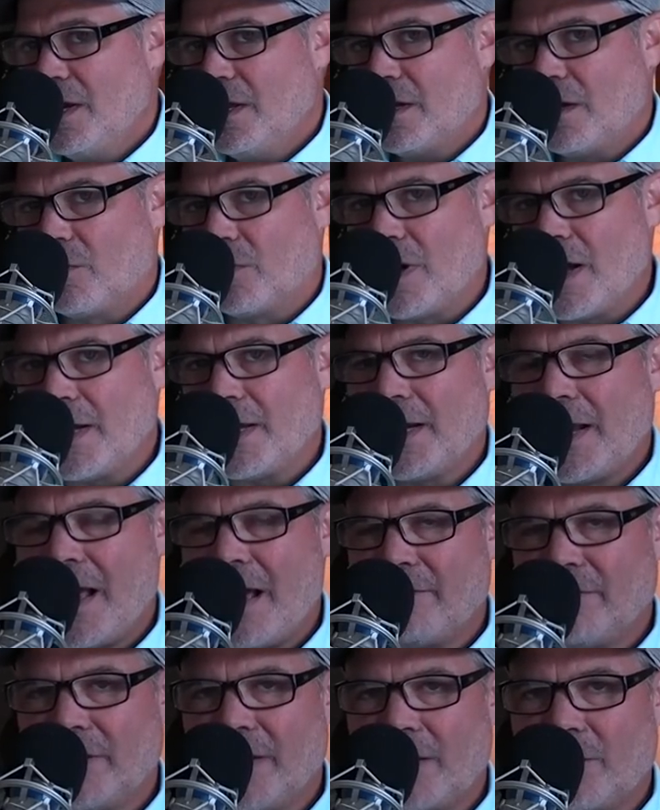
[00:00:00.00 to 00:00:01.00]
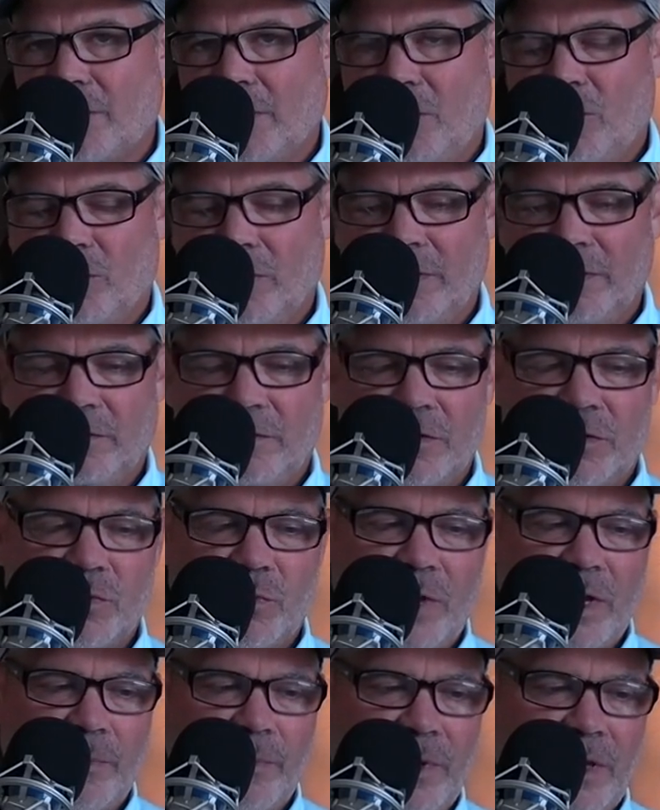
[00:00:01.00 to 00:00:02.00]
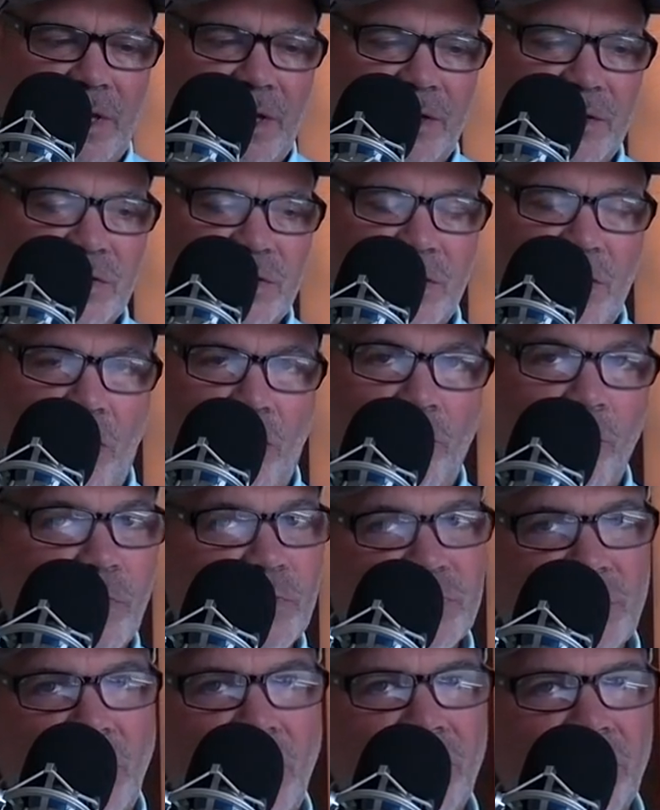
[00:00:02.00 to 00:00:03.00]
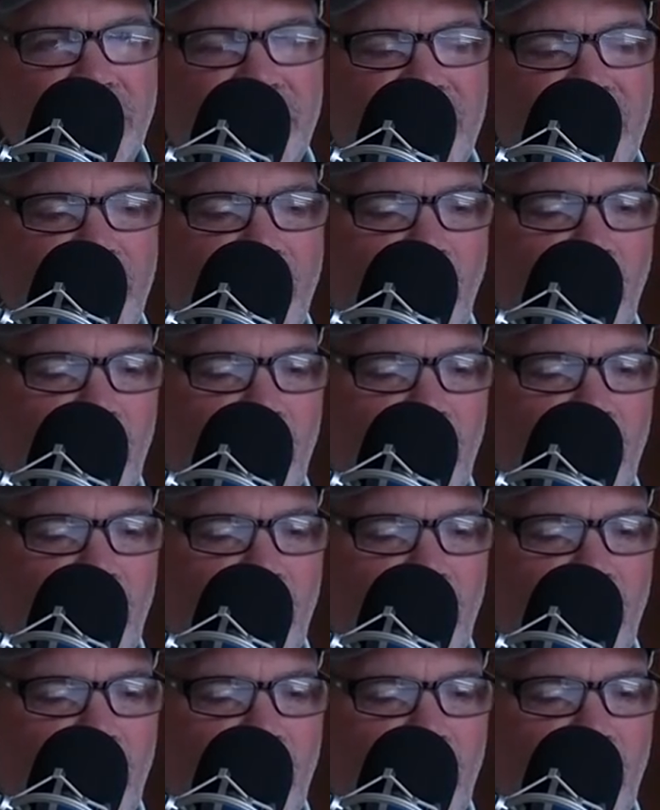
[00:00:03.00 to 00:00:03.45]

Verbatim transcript: Now, we're not going to have a lot of recordings this week because almost all of them